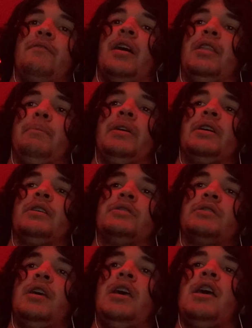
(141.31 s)
have gotten the
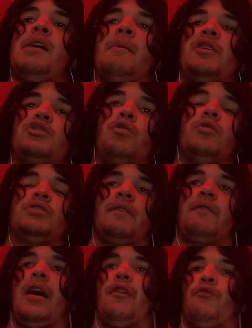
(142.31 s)
biggest. My shoulders
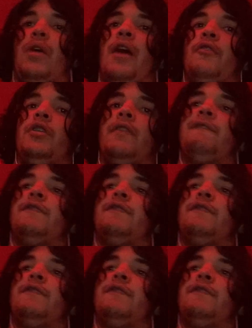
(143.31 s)
have gotten rounder